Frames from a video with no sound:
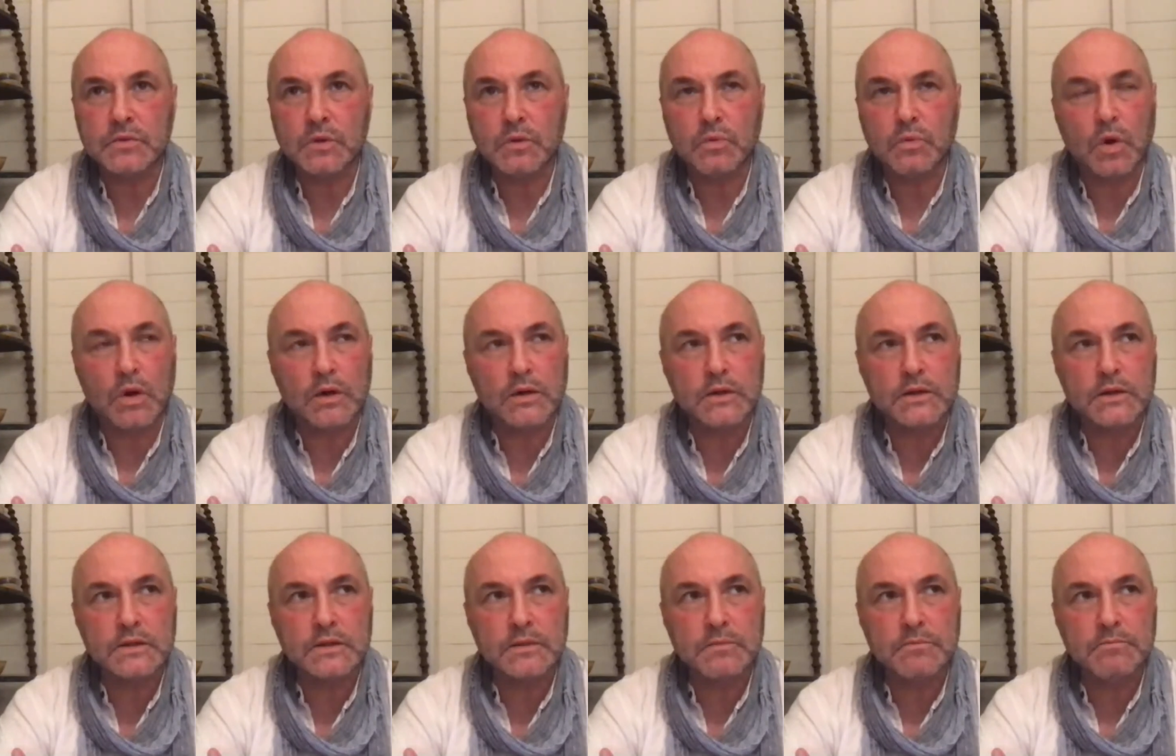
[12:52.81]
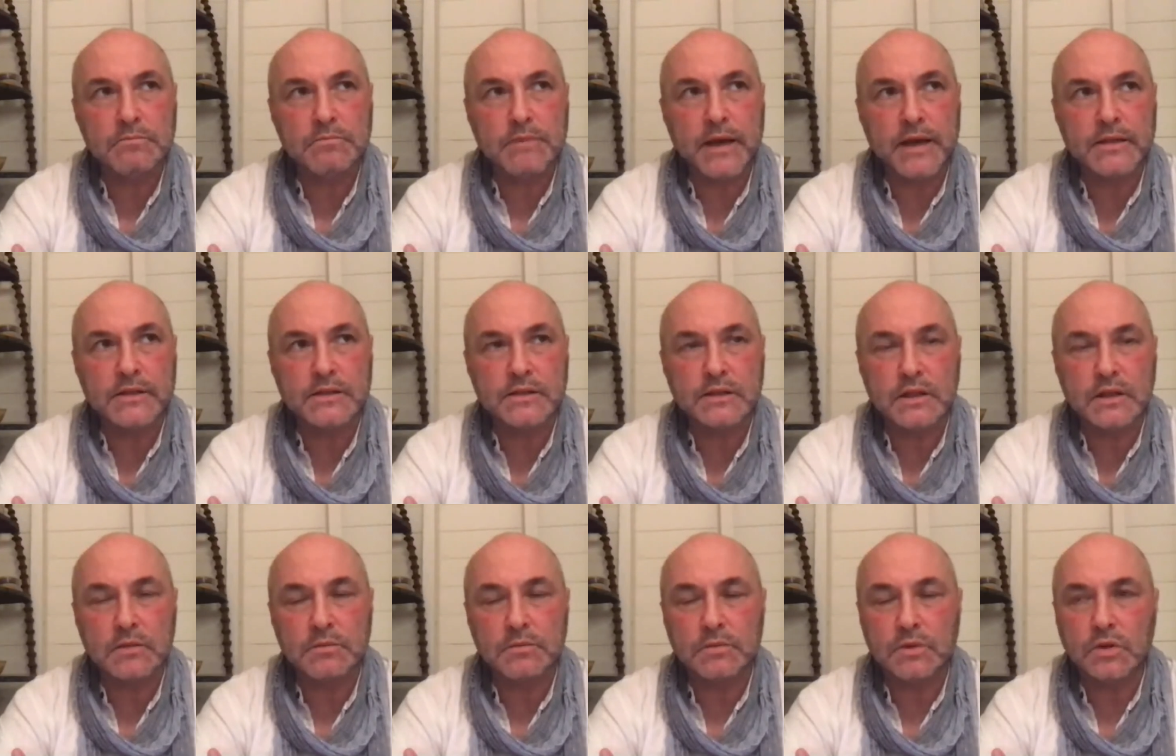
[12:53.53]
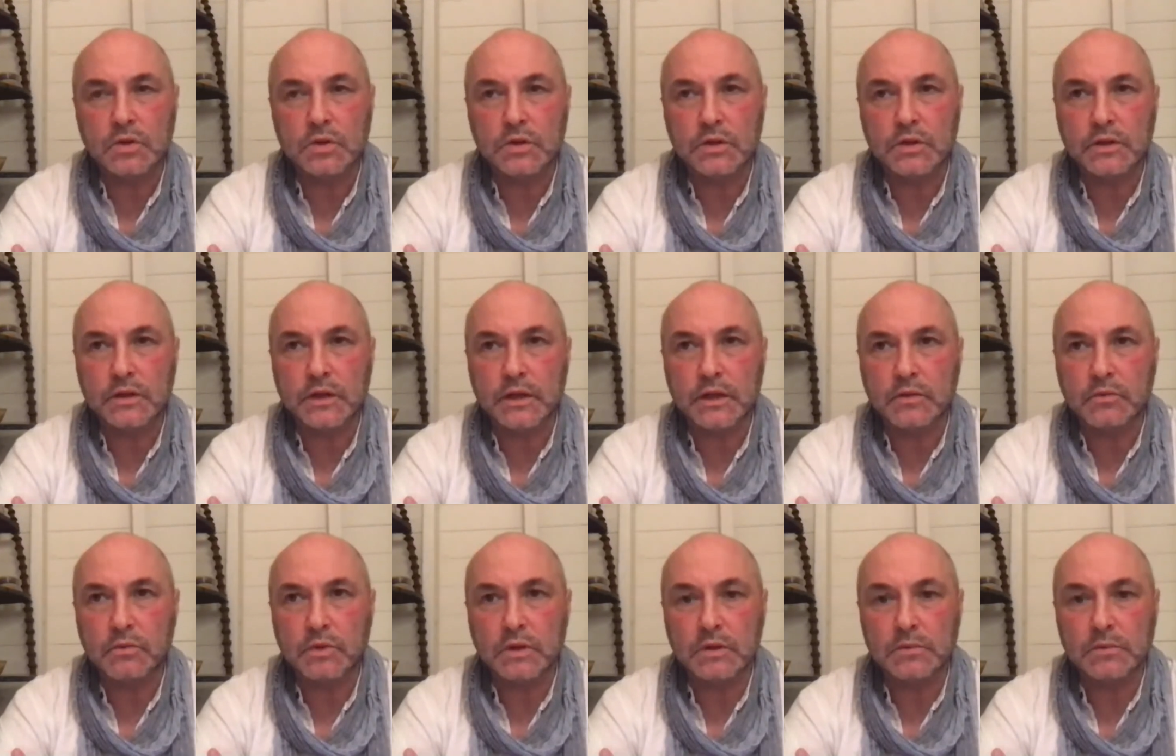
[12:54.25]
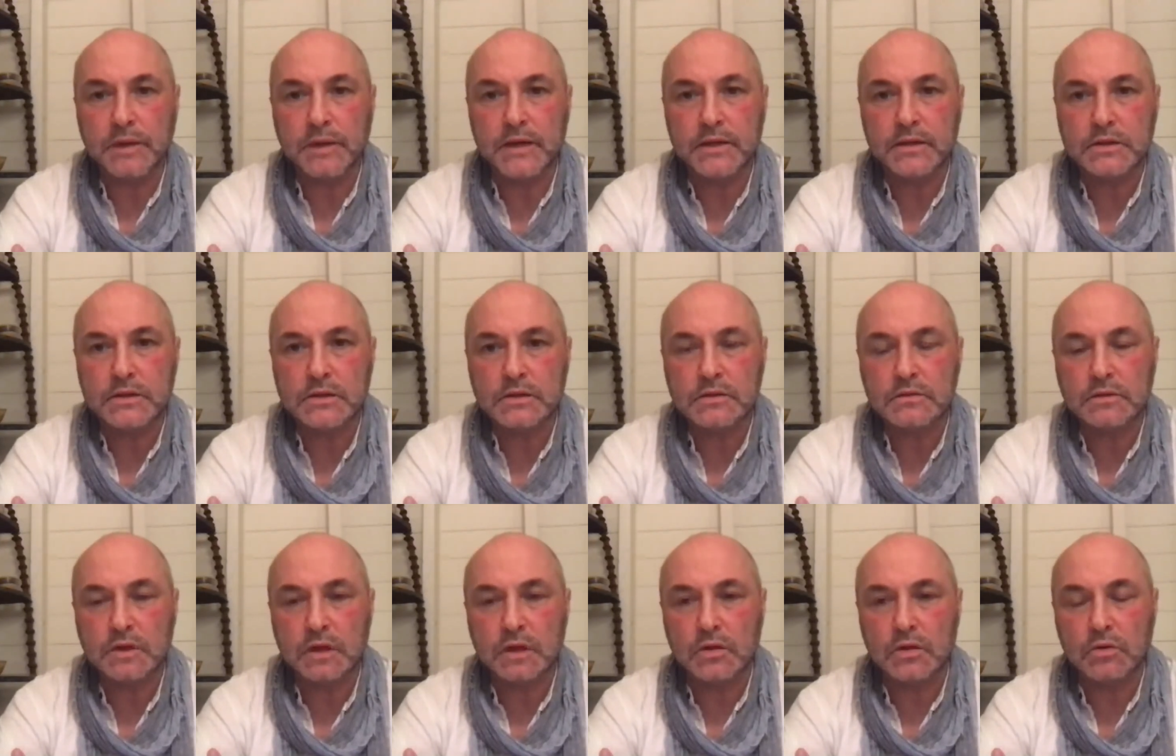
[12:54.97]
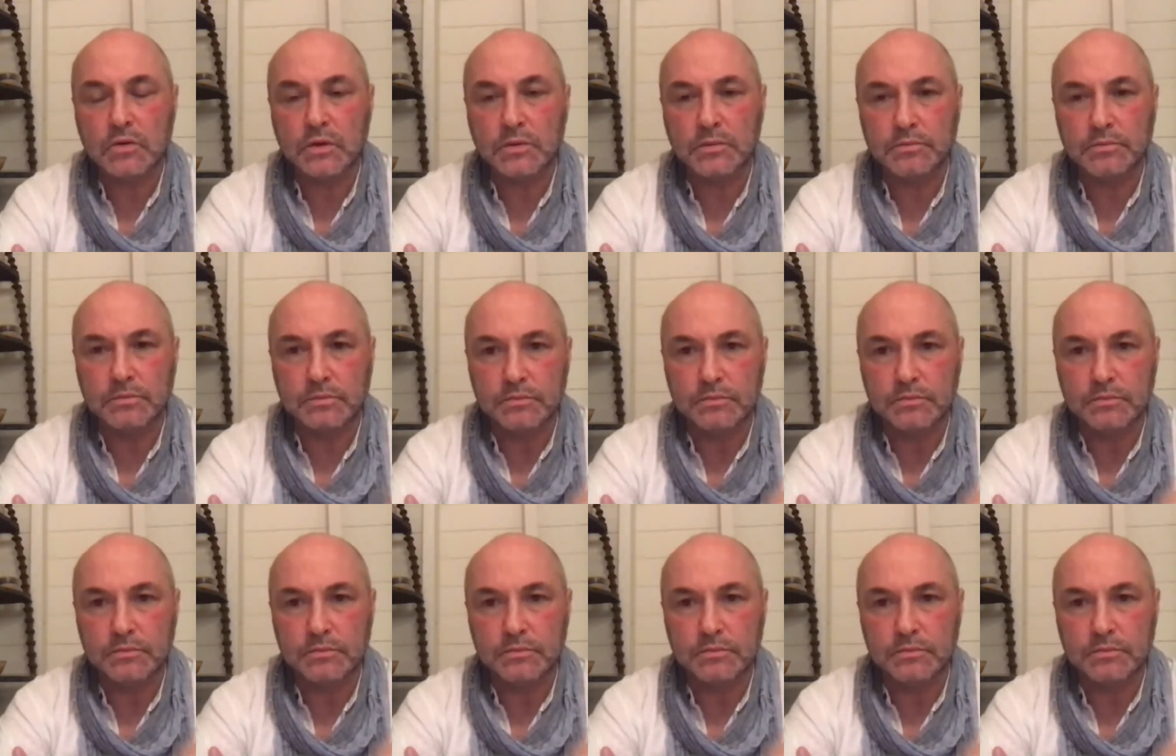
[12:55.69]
Well, what is the mess that I'm looking at? Well, the mess, not only